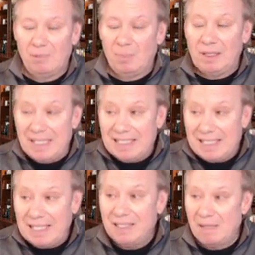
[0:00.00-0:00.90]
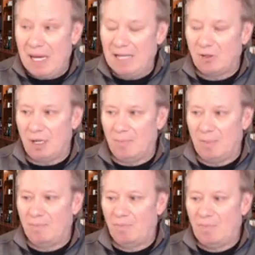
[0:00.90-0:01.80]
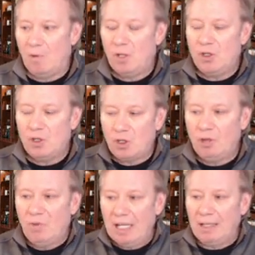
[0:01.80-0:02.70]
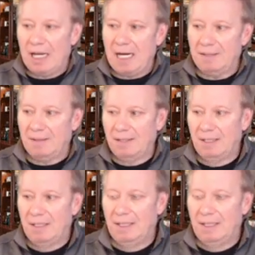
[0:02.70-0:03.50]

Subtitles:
But this is the matchup. And what you should realize